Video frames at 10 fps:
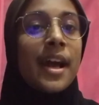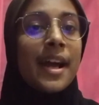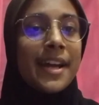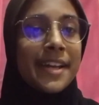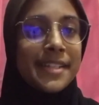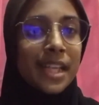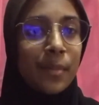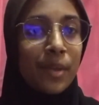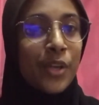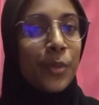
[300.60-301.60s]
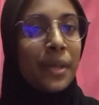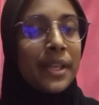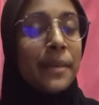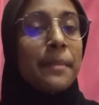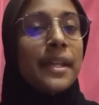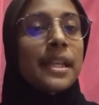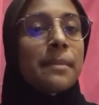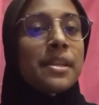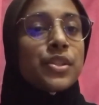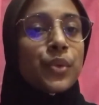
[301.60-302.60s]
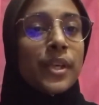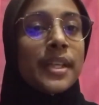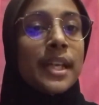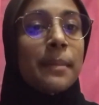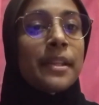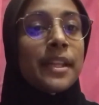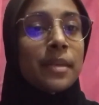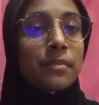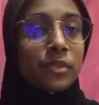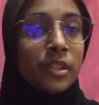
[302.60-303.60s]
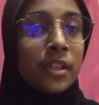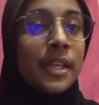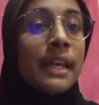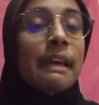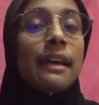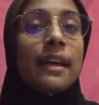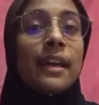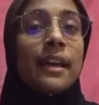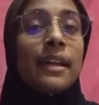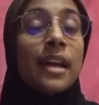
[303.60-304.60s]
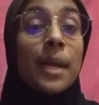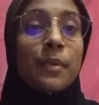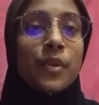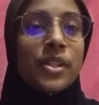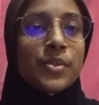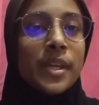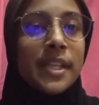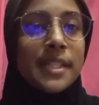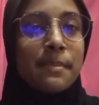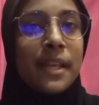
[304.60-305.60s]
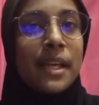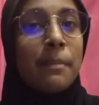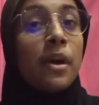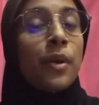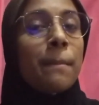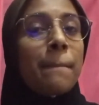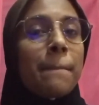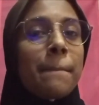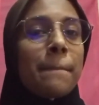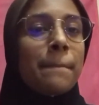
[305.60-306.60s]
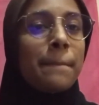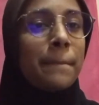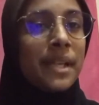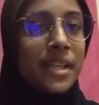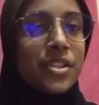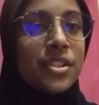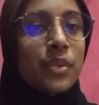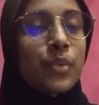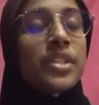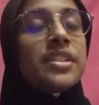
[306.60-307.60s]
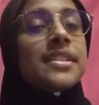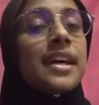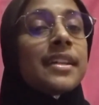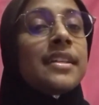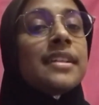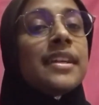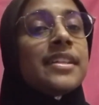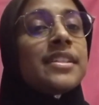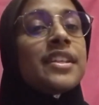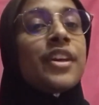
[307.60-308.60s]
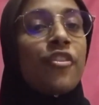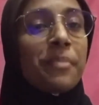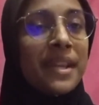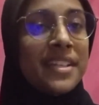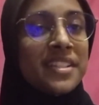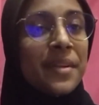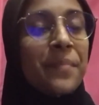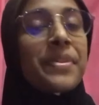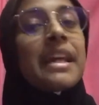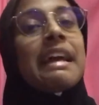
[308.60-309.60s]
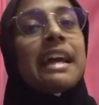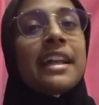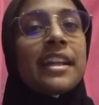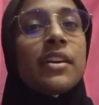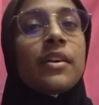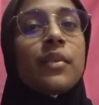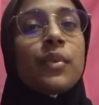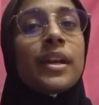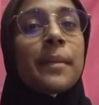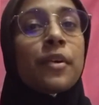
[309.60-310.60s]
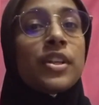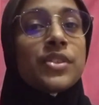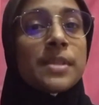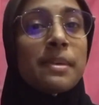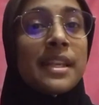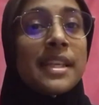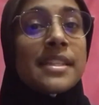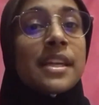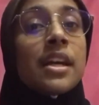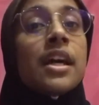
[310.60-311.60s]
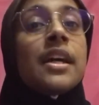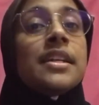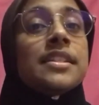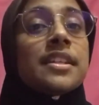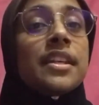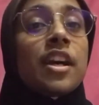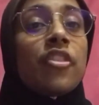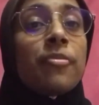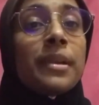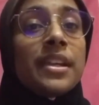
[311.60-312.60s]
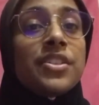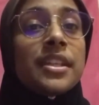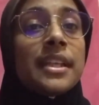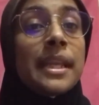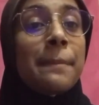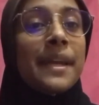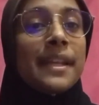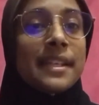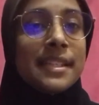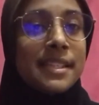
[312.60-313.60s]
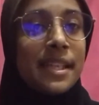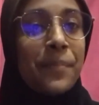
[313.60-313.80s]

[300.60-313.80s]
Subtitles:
Hi, Assalamualaikum madam. My name is NURUL binti ABDULLAH and I'm going to explain about Malaysia, which is under the history of Malaysia. And now what I'm going to explain is history of Malaysian Independence Day.